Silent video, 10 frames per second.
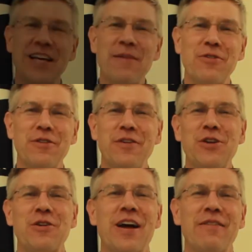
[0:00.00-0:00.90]
time for the
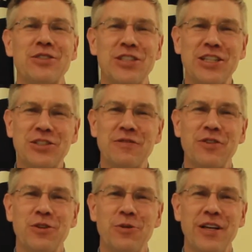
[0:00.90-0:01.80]
video conversation
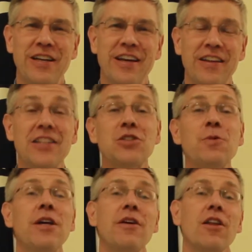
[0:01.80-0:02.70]
for the week. This
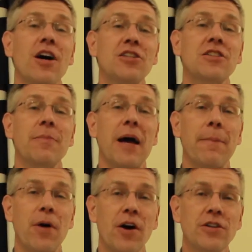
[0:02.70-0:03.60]
week we launched the
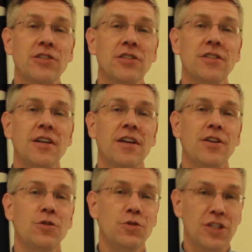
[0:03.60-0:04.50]
bipartisan
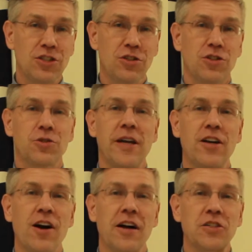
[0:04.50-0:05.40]
New Digital
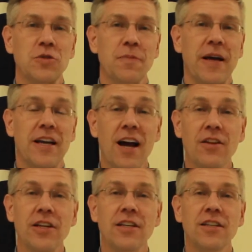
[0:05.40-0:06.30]
Trade Caucus with my
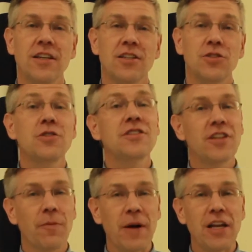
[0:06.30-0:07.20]
colleague, Susan
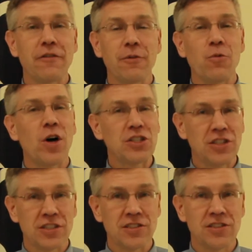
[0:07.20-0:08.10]
Delbeni from
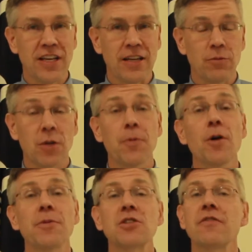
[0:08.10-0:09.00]
Washington State, with the
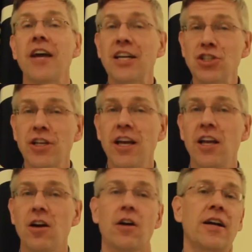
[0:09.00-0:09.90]
purpose of
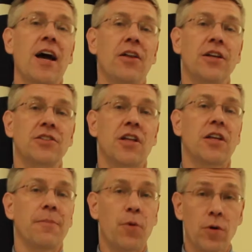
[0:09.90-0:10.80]
educating our colleagues on
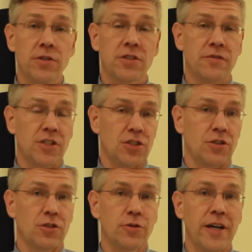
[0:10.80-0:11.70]
the importance of
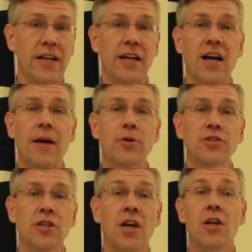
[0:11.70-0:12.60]
digital trade and
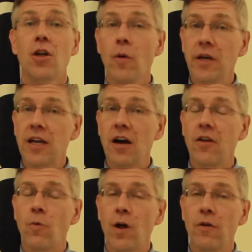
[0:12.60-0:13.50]
commerce, knowing now
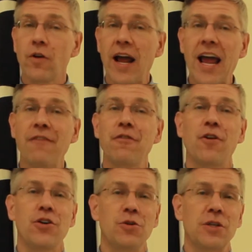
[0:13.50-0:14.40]
that well over half
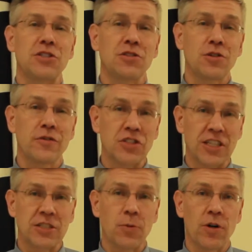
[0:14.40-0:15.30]
of all U.S. service
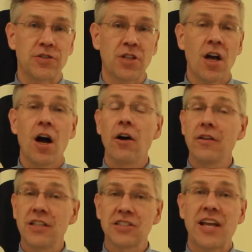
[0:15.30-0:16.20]
exports are
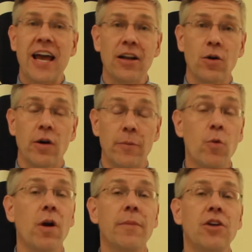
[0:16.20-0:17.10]
in this category. We
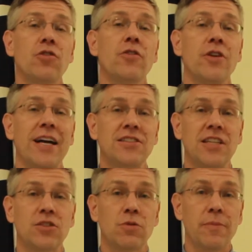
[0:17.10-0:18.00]
want to make sure the United
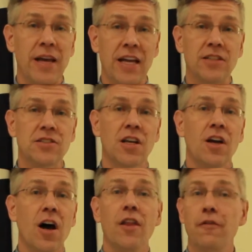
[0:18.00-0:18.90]
States remains
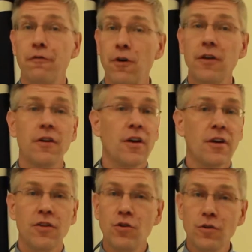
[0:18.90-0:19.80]
on
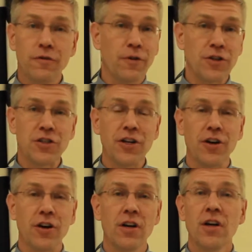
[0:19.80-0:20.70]
the new
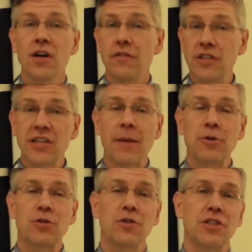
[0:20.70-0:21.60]
frontier of these
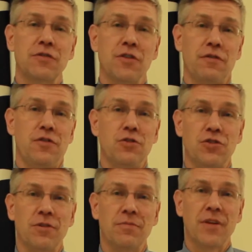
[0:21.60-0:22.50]
opportunities for the
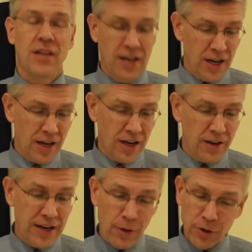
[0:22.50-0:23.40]
future.
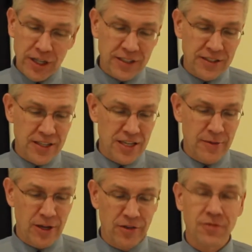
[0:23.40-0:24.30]
Now we're going to get to the
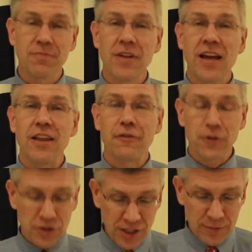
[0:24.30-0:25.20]
emails. And the
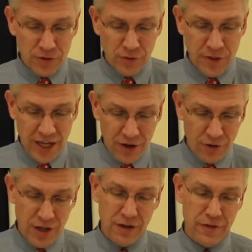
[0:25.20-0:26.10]
first comes from
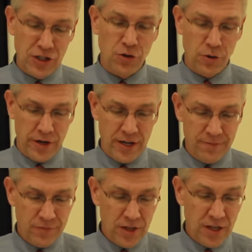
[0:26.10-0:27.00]
Kendra in Victoria.
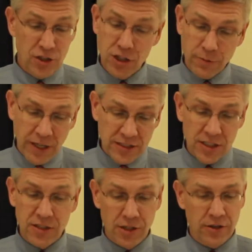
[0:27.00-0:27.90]
She writes
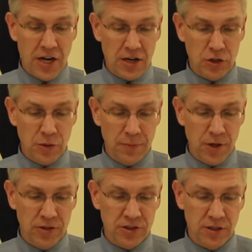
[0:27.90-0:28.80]
in, "Dear Congressman
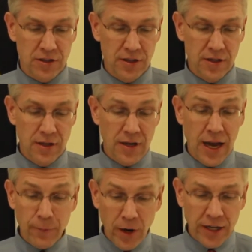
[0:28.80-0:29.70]
Paulson,
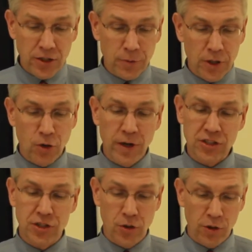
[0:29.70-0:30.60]
I'm writing to
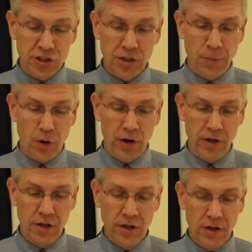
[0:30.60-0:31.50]
request your
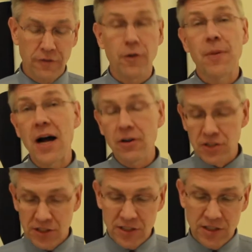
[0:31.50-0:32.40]
support for
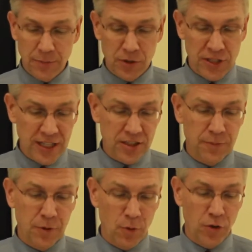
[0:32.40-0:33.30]
policies that protect
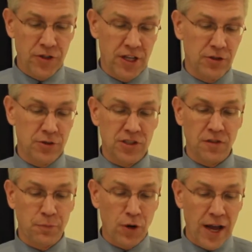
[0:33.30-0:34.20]
and promote the interests
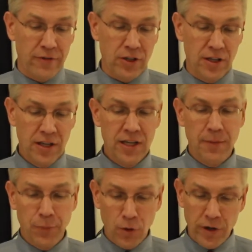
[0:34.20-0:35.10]
of private,
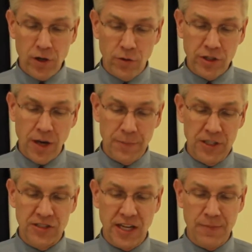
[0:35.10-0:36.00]
employee-owned
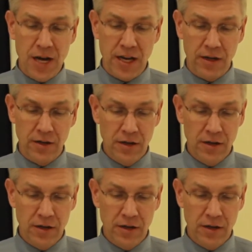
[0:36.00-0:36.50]
companies like mine.